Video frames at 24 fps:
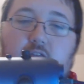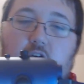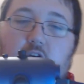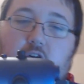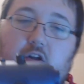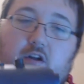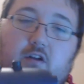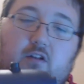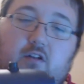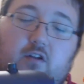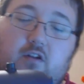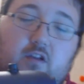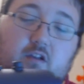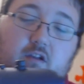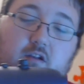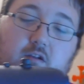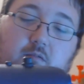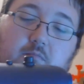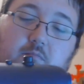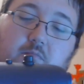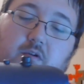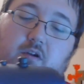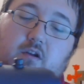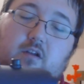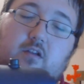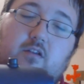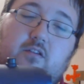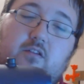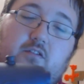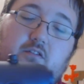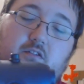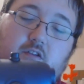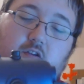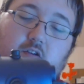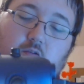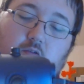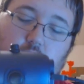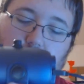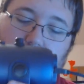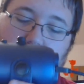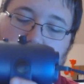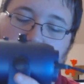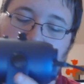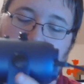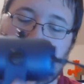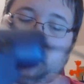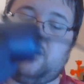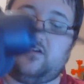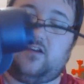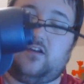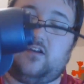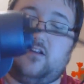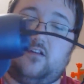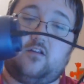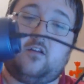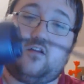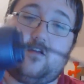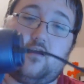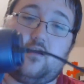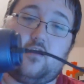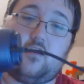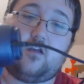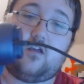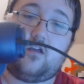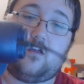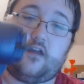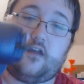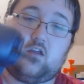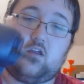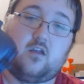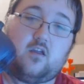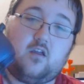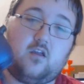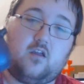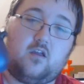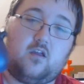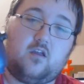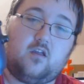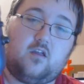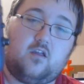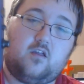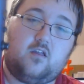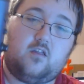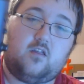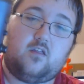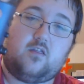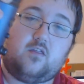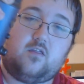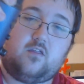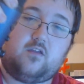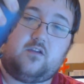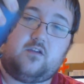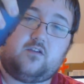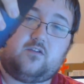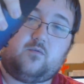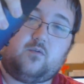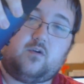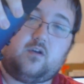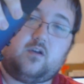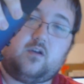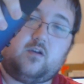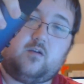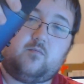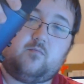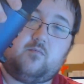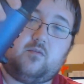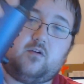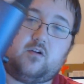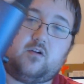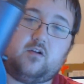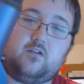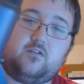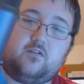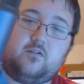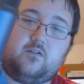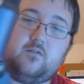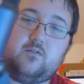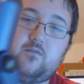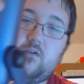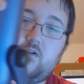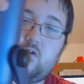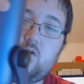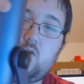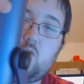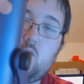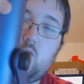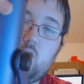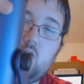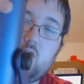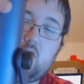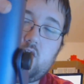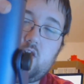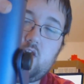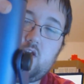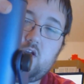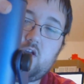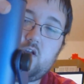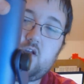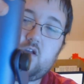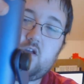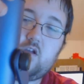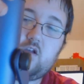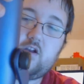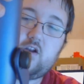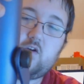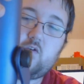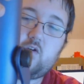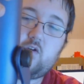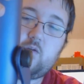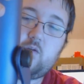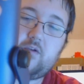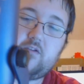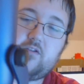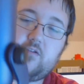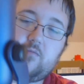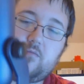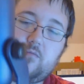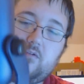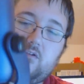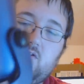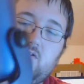vertically, because it will not sit this way because of the cord. You don't want to mess up